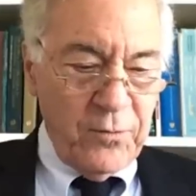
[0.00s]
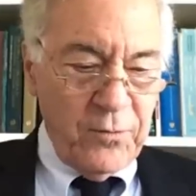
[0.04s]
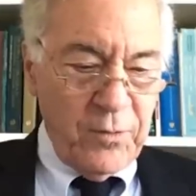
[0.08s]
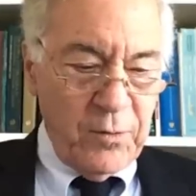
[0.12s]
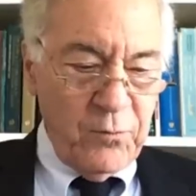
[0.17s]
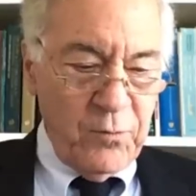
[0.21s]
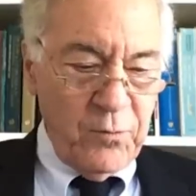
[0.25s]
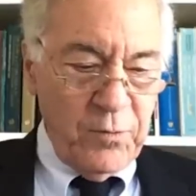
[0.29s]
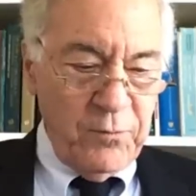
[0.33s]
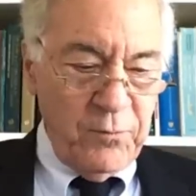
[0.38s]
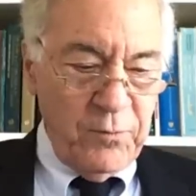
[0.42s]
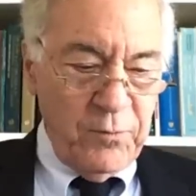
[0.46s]

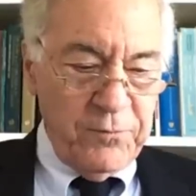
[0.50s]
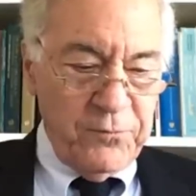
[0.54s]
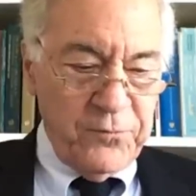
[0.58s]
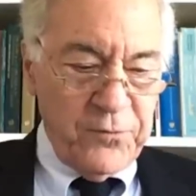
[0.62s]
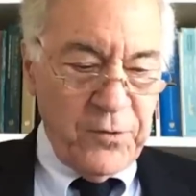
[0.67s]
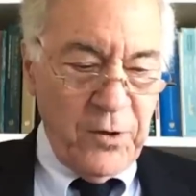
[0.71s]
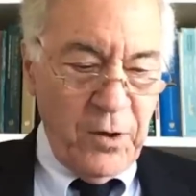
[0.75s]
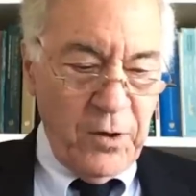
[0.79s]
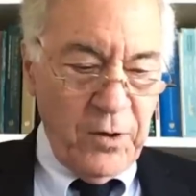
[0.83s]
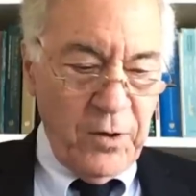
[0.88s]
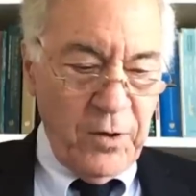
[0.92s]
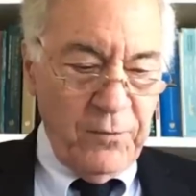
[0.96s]
we've
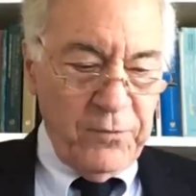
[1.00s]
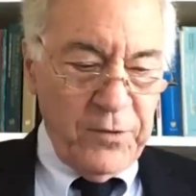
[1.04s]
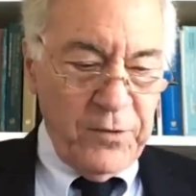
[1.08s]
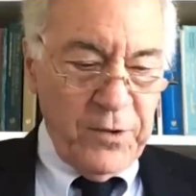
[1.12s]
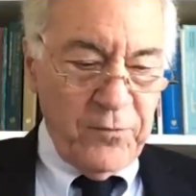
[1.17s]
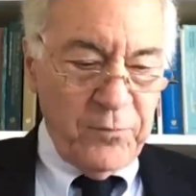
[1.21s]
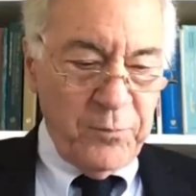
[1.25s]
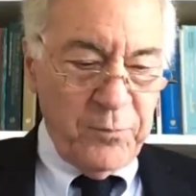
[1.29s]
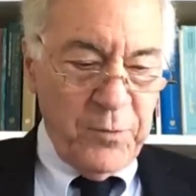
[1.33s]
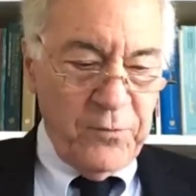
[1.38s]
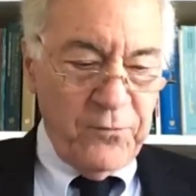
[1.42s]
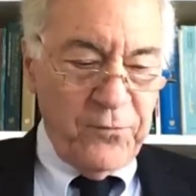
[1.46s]
gone over
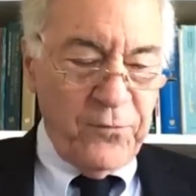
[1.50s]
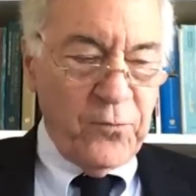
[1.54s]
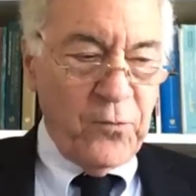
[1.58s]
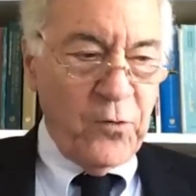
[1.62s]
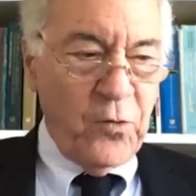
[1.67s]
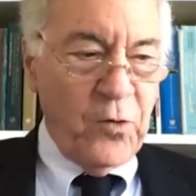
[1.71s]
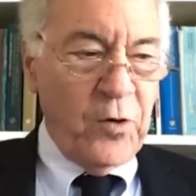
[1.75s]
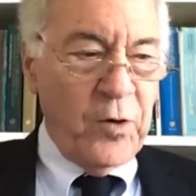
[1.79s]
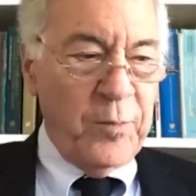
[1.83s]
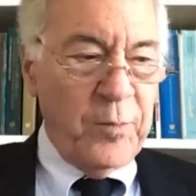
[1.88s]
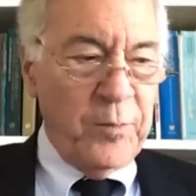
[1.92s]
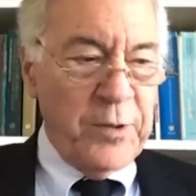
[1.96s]
this
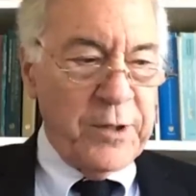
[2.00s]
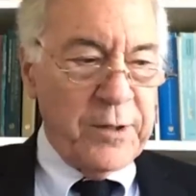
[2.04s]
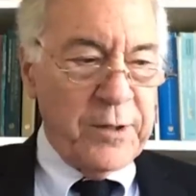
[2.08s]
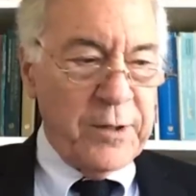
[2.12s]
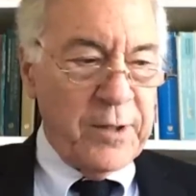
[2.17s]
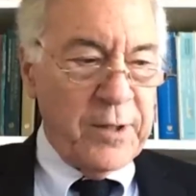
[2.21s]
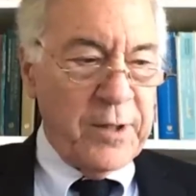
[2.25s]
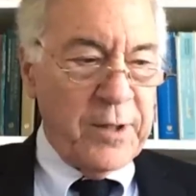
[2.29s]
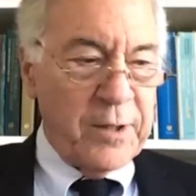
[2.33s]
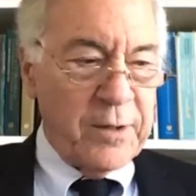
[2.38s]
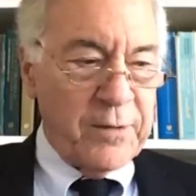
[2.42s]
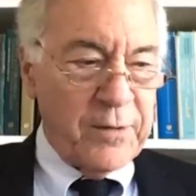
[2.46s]
before, but
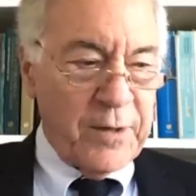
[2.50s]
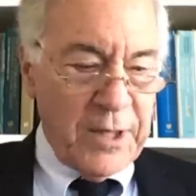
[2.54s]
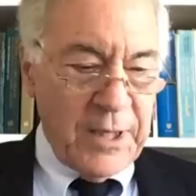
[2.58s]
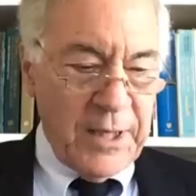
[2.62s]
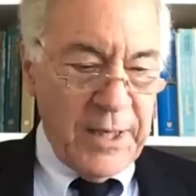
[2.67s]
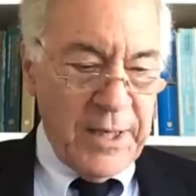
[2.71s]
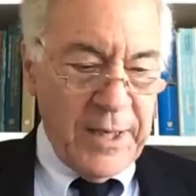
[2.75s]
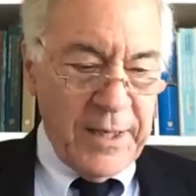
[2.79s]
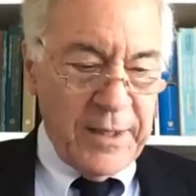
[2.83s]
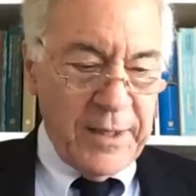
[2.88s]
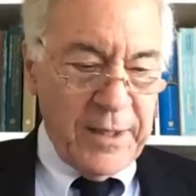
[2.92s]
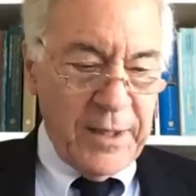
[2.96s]
the
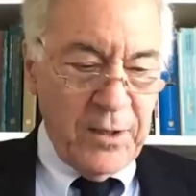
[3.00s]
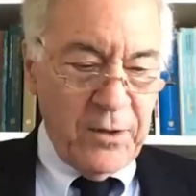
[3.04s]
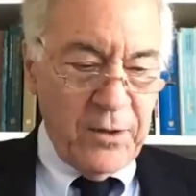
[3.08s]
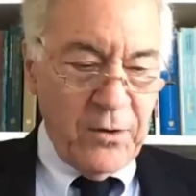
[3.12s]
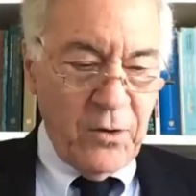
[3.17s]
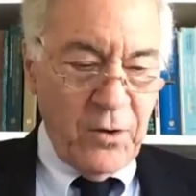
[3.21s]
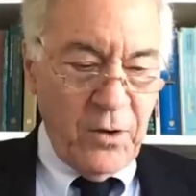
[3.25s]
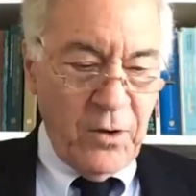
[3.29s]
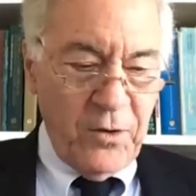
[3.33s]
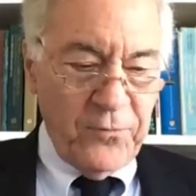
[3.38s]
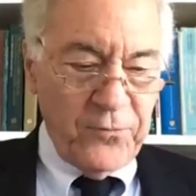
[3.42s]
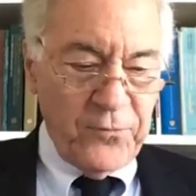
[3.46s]
Hanke
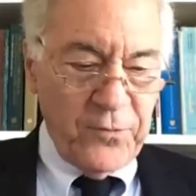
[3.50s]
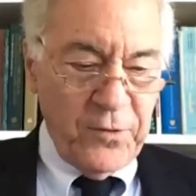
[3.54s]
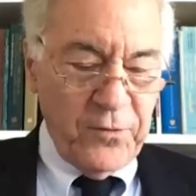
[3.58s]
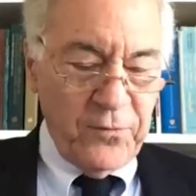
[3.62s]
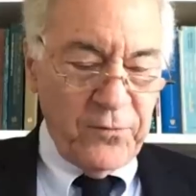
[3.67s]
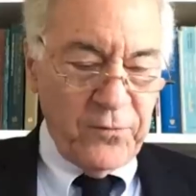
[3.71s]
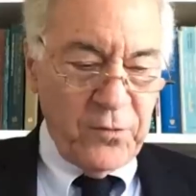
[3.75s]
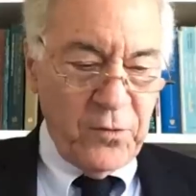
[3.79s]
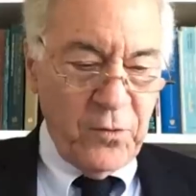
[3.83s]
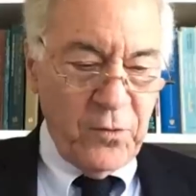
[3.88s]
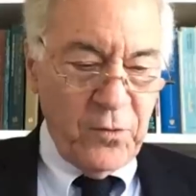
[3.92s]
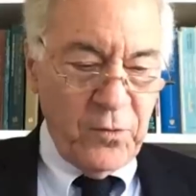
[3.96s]

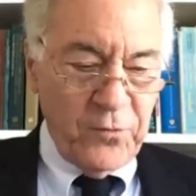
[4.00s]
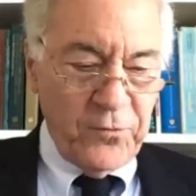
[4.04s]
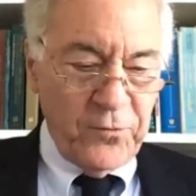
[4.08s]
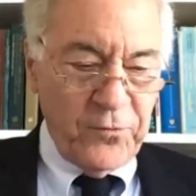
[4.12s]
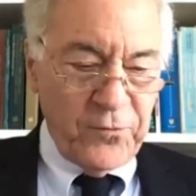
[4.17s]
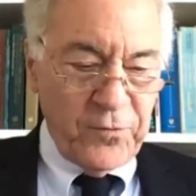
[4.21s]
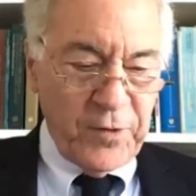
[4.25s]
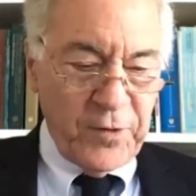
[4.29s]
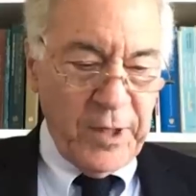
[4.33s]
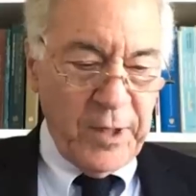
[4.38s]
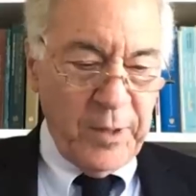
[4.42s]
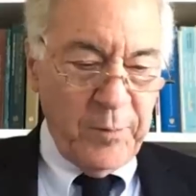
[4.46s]
Kaufness Gold
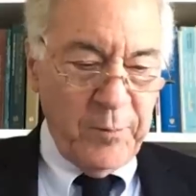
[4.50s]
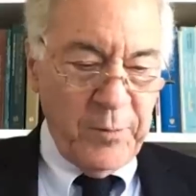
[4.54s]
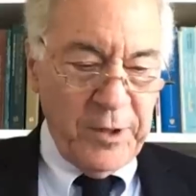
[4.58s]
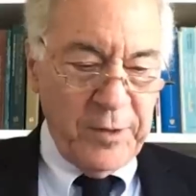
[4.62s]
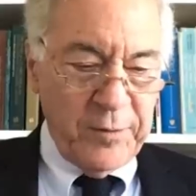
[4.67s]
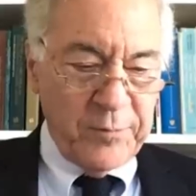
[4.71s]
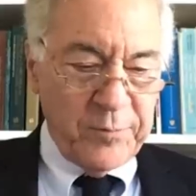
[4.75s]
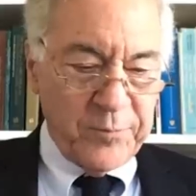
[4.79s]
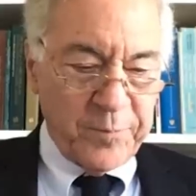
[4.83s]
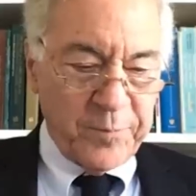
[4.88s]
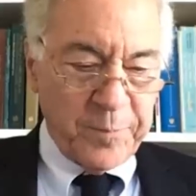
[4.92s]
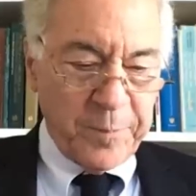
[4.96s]

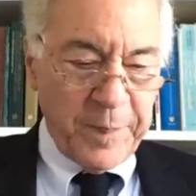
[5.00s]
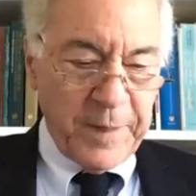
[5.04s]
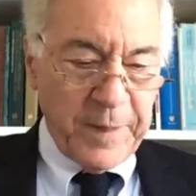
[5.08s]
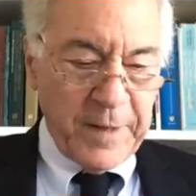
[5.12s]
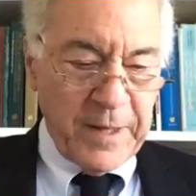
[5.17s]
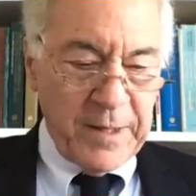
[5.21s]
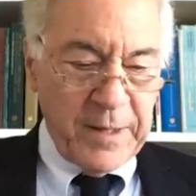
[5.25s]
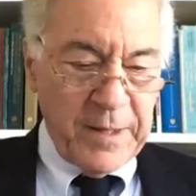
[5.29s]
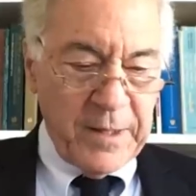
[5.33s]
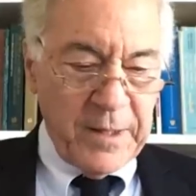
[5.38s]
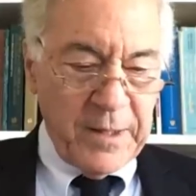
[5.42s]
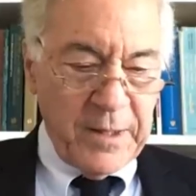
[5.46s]
Sentiment
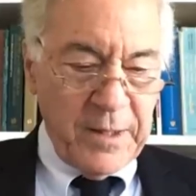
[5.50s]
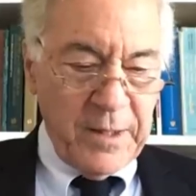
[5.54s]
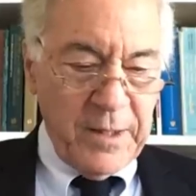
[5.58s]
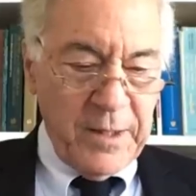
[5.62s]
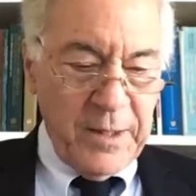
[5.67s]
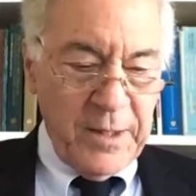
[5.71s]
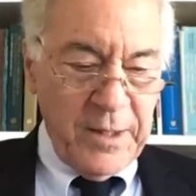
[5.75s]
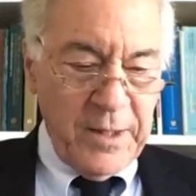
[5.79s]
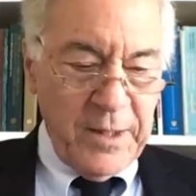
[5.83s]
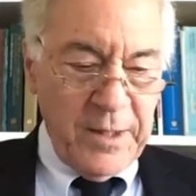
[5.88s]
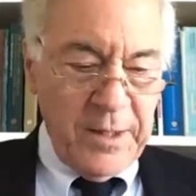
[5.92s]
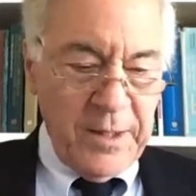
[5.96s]

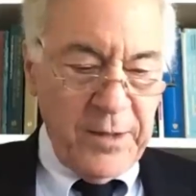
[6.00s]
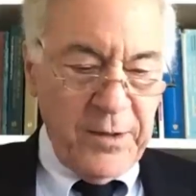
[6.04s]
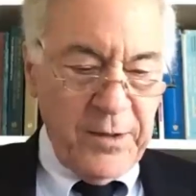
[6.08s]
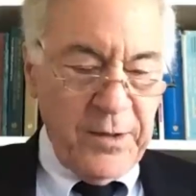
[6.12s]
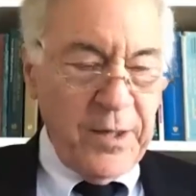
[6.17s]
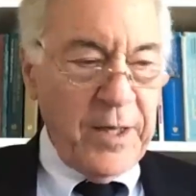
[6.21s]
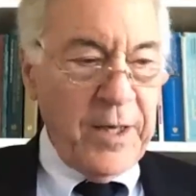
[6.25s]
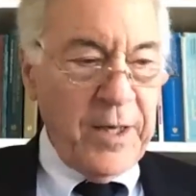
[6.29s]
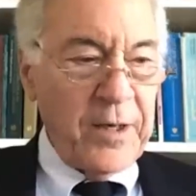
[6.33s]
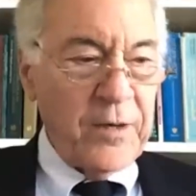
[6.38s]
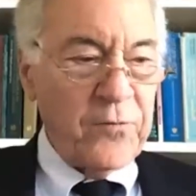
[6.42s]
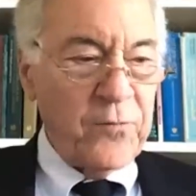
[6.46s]

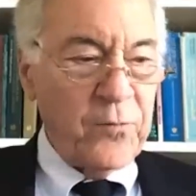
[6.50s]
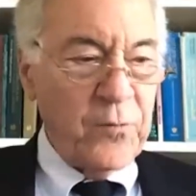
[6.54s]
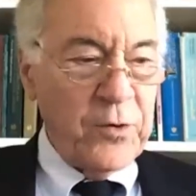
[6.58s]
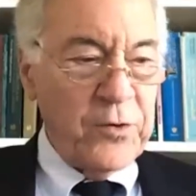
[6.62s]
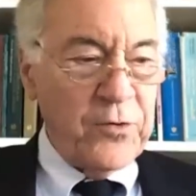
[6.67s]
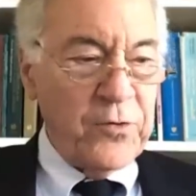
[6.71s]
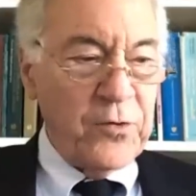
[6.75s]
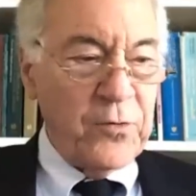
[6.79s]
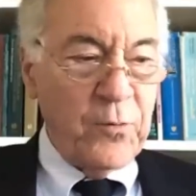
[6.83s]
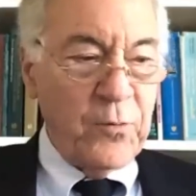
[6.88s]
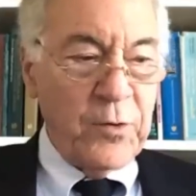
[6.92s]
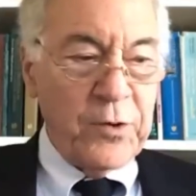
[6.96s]
Index,
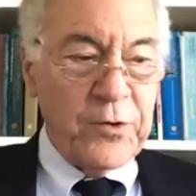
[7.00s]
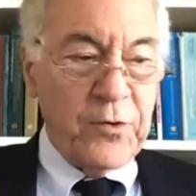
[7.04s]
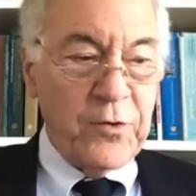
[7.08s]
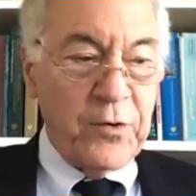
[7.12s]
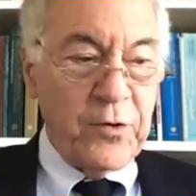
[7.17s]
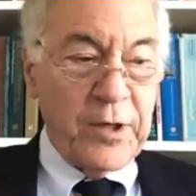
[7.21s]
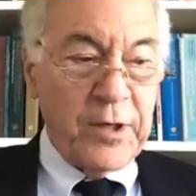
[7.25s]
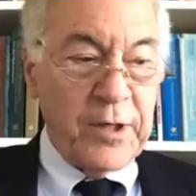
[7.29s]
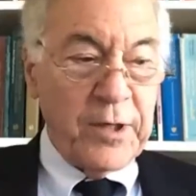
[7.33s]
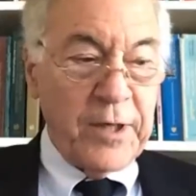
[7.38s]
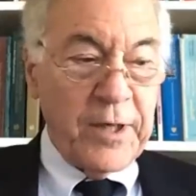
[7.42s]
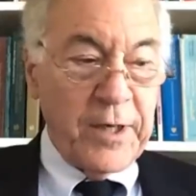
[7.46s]
which you
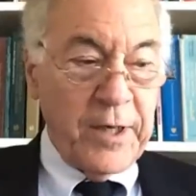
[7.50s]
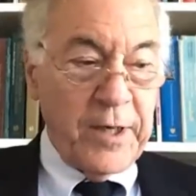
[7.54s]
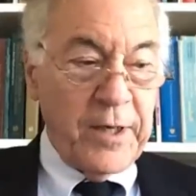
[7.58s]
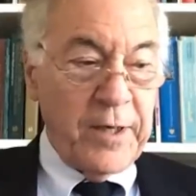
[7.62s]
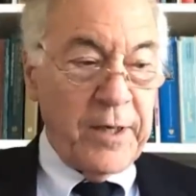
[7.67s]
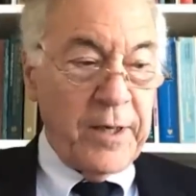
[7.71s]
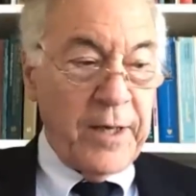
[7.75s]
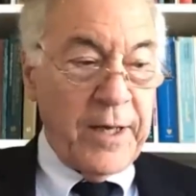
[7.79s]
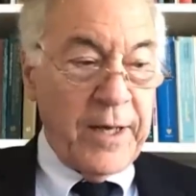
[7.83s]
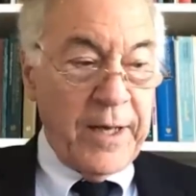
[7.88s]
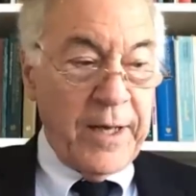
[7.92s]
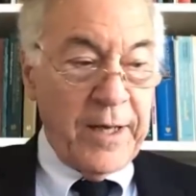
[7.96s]
can
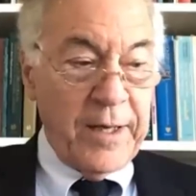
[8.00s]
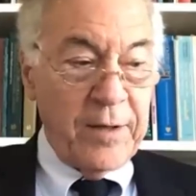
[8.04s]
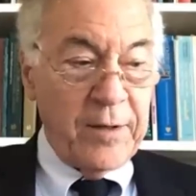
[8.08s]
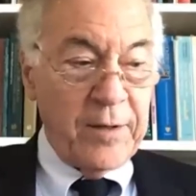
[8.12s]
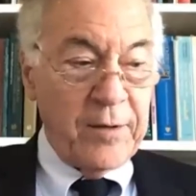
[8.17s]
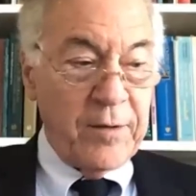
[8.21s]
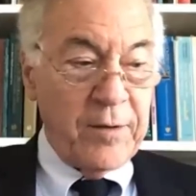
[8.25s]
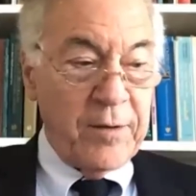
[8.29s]
get at